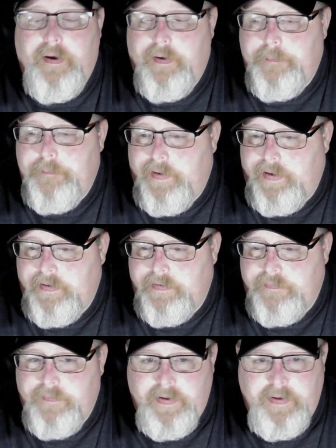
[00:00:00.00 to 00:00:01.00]
Making this
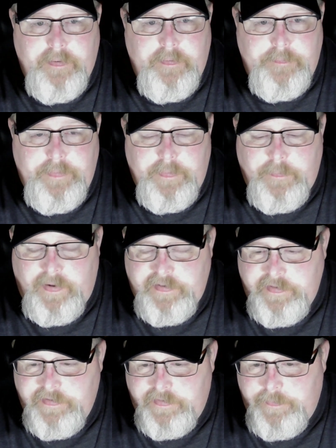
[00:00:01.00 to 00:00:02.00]
video, I've been
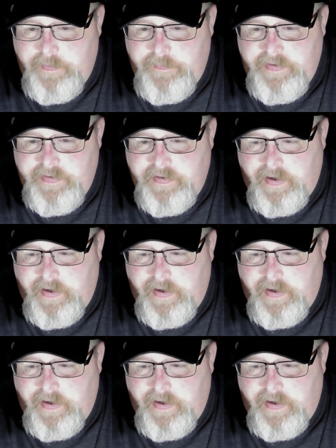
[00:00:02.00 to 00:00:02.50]
watching some movies.